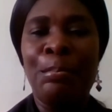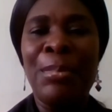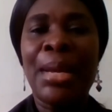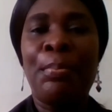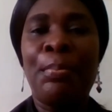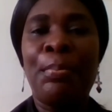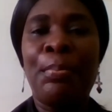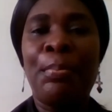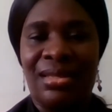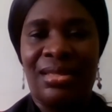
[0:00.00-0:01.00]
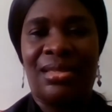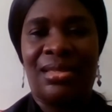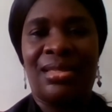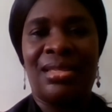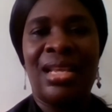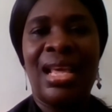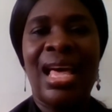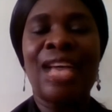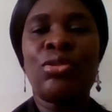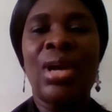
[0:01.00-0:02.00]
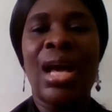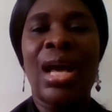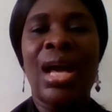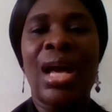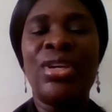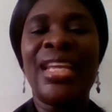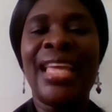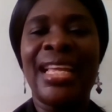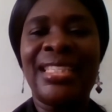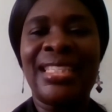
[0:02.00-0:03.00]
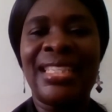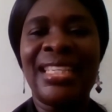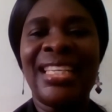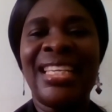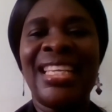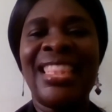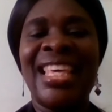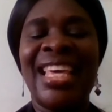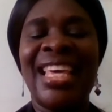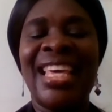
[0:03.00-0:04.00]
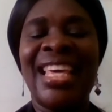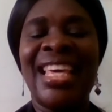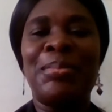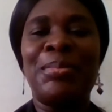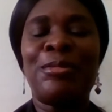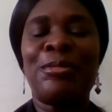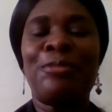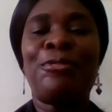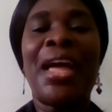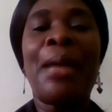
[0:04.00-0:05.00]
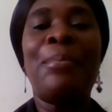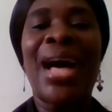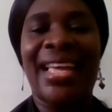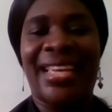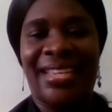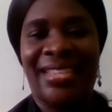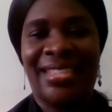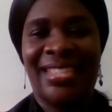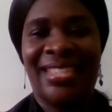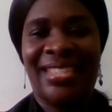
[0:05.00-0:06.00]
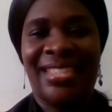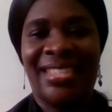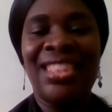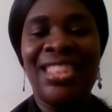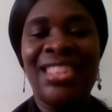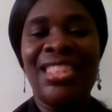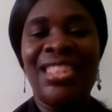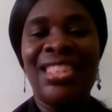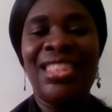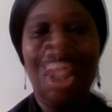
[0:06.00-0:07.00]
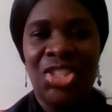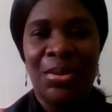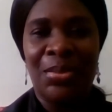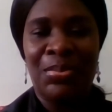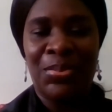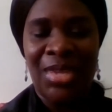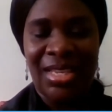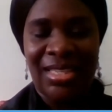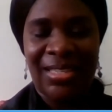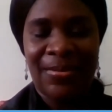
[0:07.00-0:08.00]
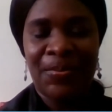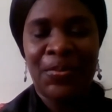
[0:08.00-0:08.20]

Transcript: make plans as to how they're going to get the fire back okay. in their relationship. Yes.